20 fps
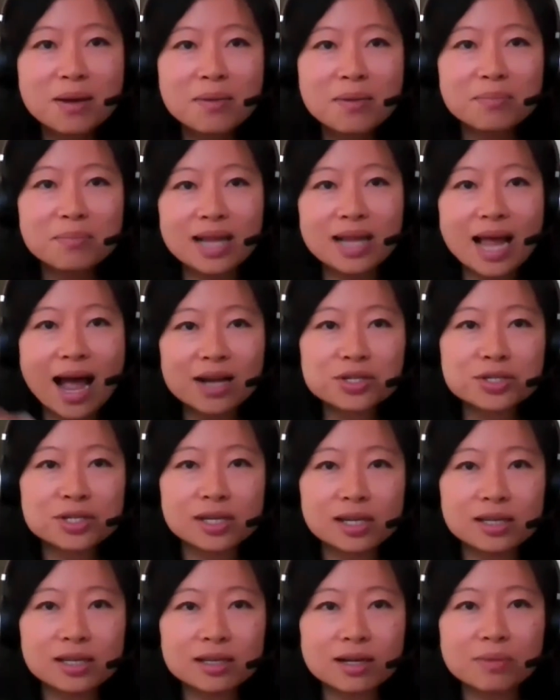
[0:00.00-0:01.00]
but
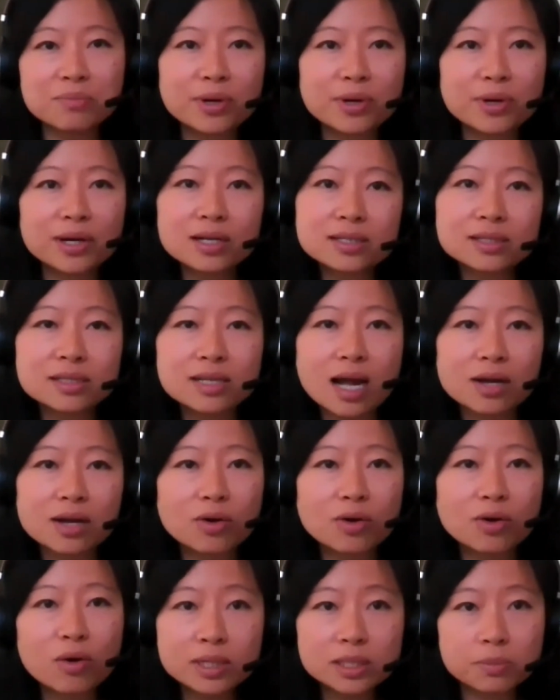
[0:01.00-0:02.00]
actually the umbrella is not
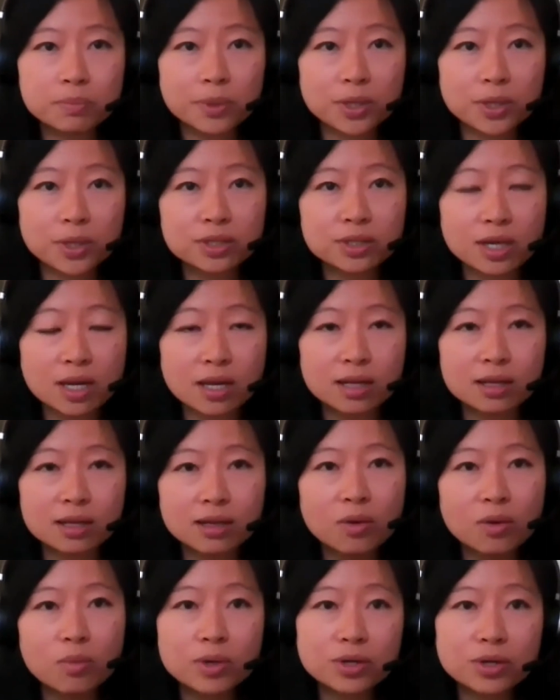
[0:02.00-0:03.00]
always built in
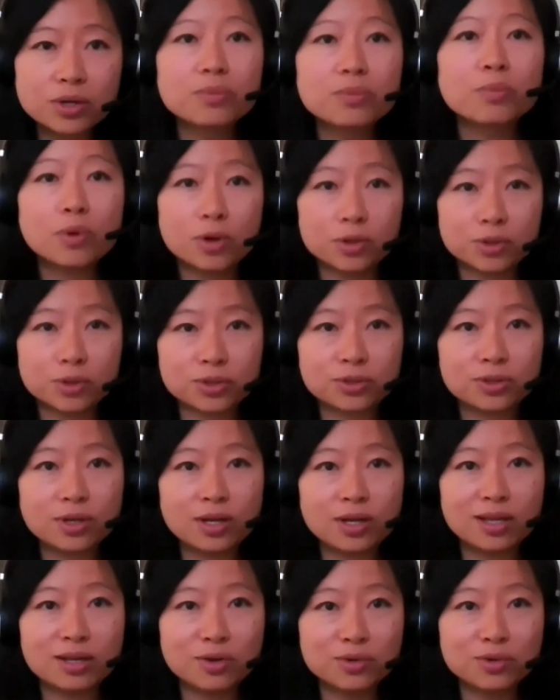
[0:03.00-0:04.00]
what you bought
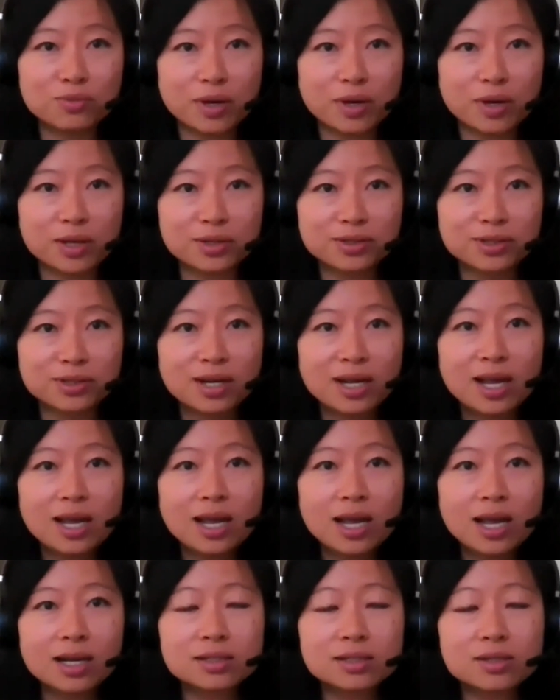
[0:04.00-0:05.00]
in the good weather,
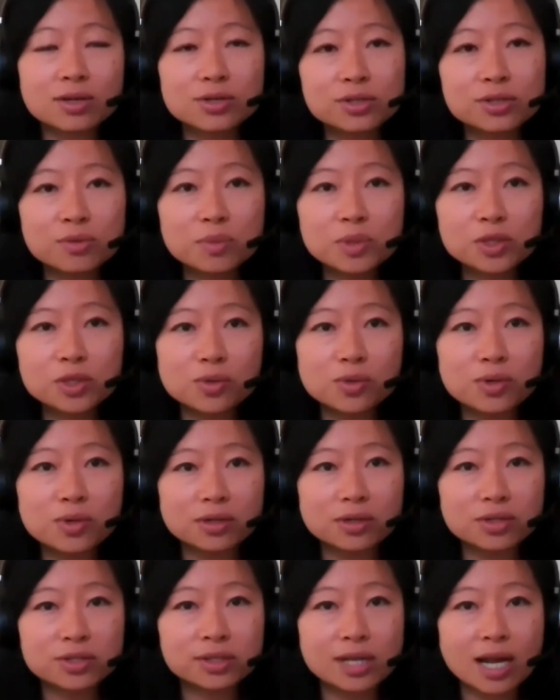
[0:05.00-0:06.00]
because consumers don't
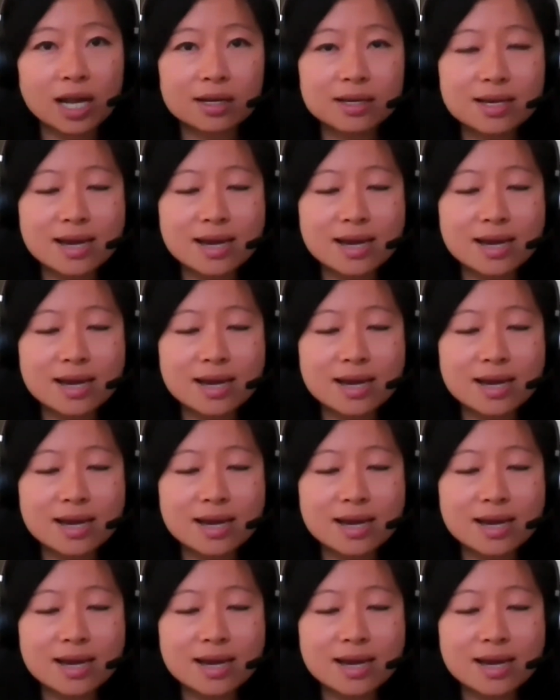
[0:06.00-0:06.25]
understand.